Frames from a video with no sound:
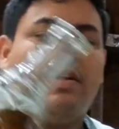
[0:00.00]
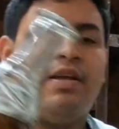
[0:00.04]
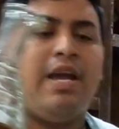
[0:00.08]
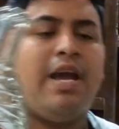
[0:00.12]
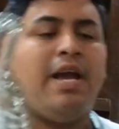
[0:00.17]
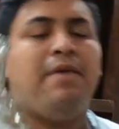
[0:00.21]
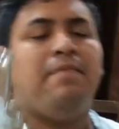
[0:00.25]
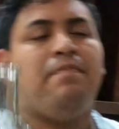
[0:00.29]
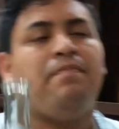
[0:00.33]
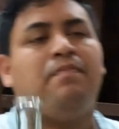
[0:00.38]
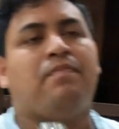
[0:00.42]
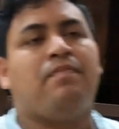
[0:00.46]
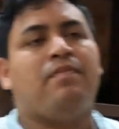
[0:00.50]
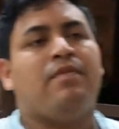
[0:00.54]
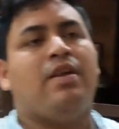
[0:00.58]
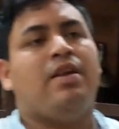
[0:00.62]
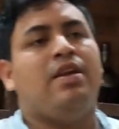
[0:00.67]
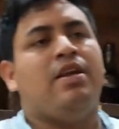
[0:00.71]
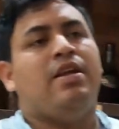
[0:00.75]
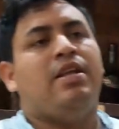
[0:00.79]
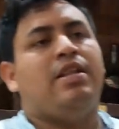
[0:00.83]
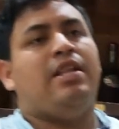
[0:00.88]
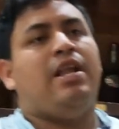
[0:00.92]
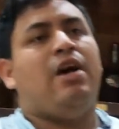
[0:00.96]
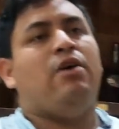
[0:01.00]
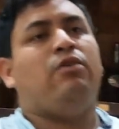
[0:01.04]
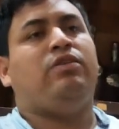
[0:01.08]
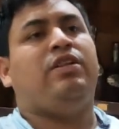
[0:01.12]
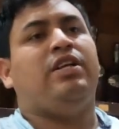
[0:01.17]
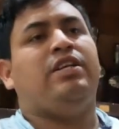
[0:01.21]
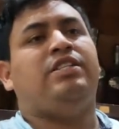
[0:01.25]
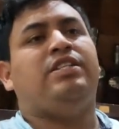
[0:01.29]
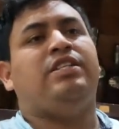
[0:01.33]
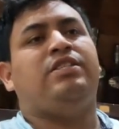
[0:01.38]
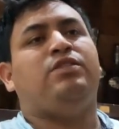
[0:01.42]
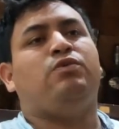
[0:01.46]
Okay? Now
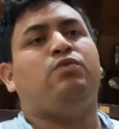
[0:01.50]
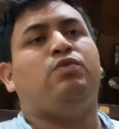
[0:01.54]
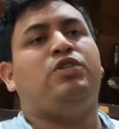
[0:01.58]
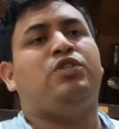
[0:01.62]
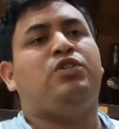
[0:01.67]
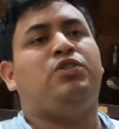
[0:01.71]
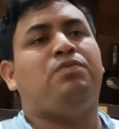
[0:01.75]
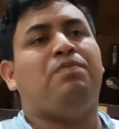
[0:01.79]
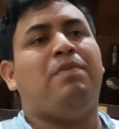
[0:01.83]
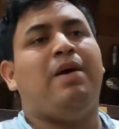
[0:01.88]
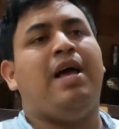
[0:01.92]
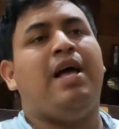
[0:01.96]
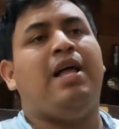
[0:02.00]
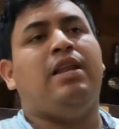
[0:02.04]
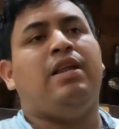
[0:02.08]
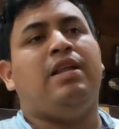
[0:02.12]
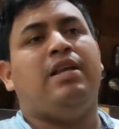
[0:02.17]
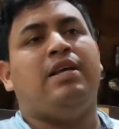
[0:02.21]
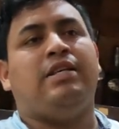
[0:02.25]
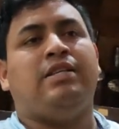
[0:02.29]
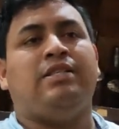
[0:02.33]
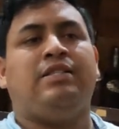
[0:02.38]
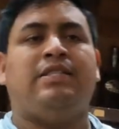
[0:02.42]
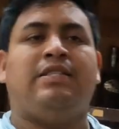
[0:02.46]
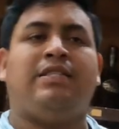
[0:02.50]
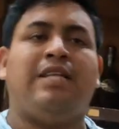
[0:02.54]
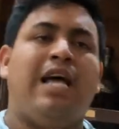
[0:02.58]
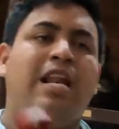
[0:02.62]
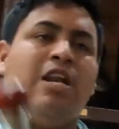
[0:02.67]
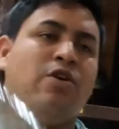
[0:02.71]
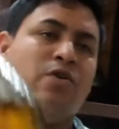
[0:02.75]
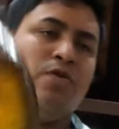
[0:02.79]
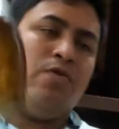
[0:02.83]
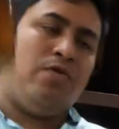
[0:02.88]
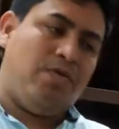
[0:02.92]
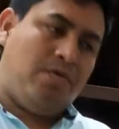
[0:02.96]
this is, we smell,
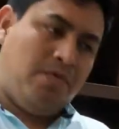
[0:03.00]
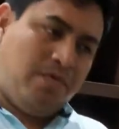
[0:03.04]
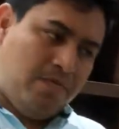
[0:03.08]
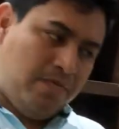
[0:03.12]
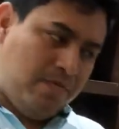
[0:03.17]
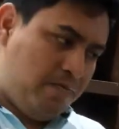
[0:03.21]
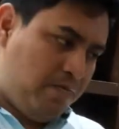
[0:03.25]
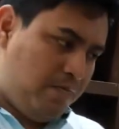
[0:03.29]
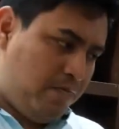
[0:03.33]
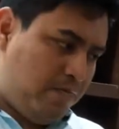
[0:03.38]
salud.